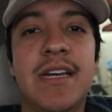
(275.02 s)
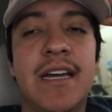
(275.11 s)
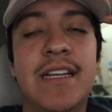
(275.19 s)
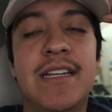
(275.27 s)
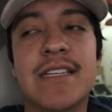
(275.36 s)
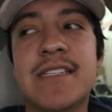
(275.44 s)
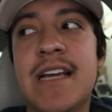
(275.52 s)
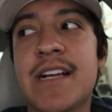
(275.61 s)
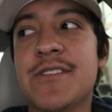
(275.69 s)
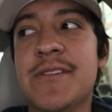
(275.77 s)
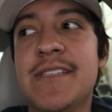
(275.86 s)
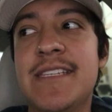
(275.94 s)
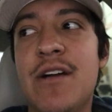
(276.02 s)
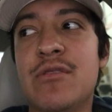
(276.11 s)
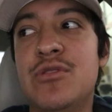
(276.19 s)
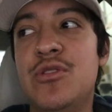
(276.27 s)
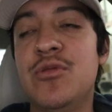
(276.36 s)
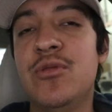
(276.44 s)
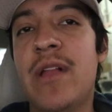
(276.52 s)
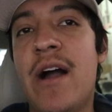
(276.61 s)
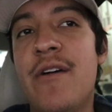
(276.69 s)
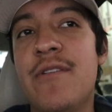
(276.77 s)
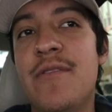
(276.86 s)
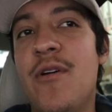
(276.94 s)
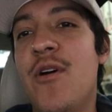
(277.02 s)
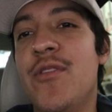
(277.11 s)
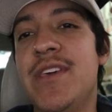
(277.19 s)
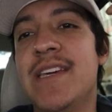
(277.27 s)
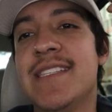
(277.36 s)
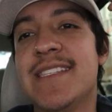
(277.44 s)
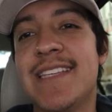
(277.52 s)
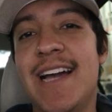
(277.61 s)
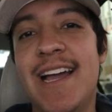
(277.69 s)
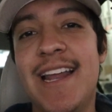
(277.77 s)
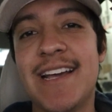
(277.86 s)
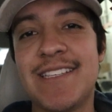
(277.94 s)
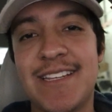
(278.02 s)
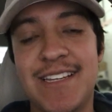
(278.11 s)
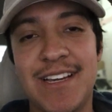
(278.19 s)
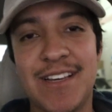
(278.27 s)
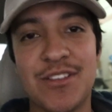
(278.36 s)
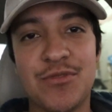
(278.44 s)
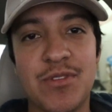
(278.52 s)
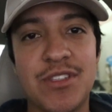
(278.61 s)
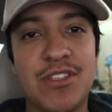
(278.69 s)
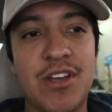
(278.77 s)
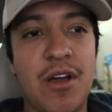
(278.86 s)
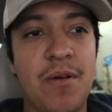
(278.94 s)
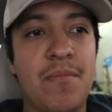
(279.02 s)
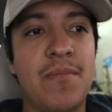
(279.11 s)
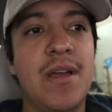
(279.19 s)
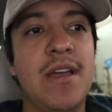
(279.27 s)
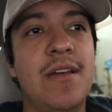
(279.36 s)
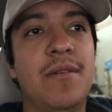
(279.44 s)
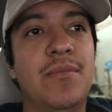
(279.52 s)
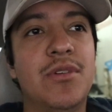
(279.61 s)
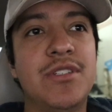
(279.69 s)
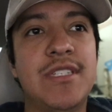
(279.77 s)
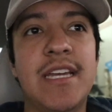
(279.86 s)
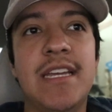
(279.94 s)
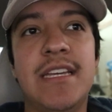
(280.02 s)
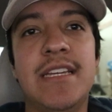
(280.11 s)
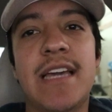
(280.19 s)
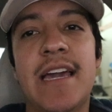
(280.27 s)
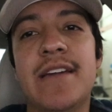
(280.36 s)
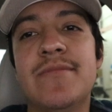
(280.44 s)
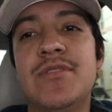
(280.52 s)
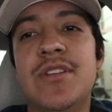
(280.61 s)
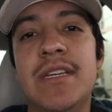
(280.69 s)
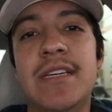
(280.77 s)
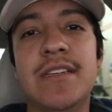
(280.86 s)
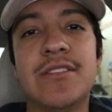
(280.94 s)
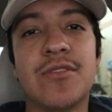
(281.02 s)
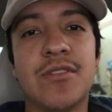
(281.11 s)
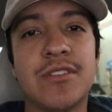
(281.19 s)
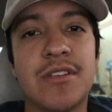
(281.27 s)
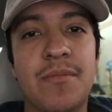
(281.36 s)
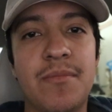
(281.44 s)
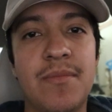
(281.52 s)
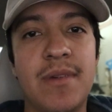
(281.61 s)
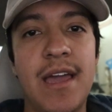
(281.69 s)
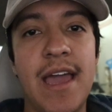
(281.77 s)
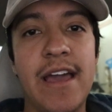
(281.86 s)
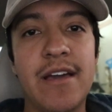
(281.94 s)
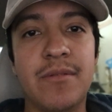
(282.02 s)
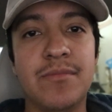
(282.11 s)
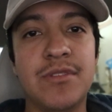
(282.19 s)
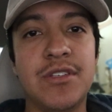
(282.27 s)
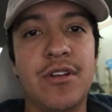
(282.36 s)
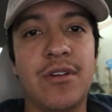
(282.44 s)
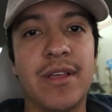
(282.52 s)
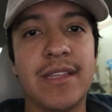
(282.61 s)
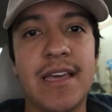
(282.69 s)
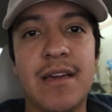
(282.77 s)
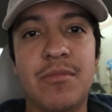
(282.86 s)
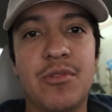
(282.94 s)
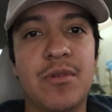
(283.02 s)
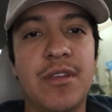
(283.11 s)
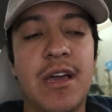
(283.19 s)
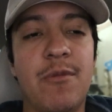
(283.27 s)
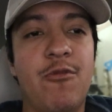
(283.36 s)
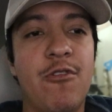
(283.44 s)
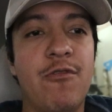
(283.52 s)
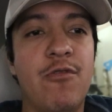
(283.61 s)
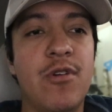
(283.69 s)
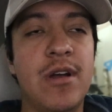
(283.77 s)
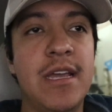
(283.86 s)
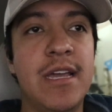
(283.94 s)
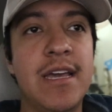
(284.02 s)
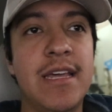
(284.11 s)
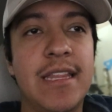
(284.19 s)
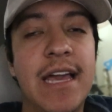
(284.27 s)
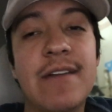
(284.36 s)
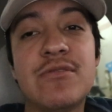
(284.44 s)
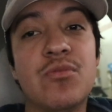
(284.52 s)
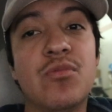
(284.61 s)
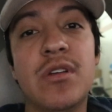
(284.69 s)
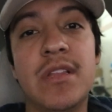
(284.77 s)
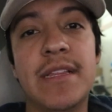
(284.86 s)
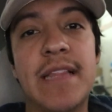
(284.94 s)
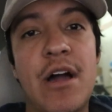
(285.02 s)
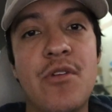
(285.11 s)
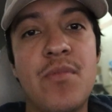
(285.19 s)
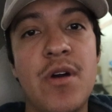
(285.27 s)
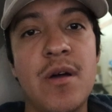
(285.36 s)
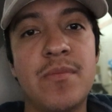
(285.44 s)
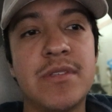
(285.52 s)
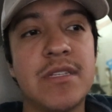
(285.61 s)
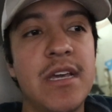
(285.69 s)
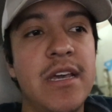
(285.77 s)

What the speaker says: It doesn't actually sound too loud on the inside as it does with some Mercedes AMGs or some M's, like the M3, the M440. They have some really loud pops.